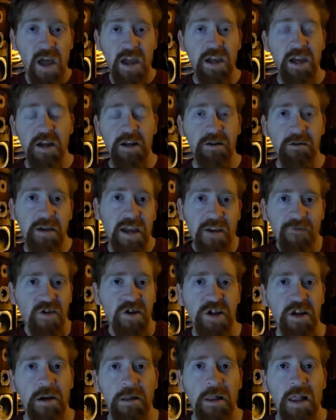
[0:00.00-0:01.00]
they could give
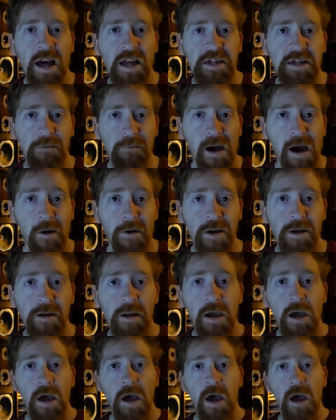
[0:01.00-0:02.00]
a shit less about
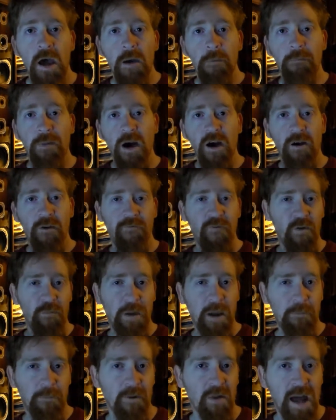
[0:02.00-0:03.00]
it. But for
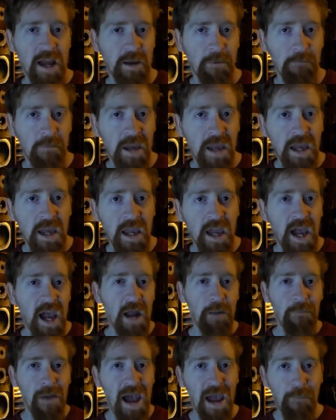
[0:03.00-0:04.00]
people like me
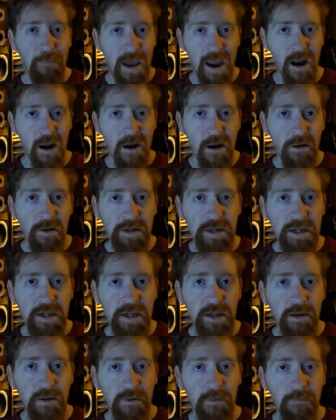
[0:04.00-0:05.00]
and my
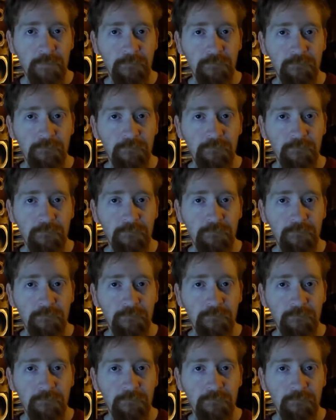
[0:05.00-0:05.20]
parents,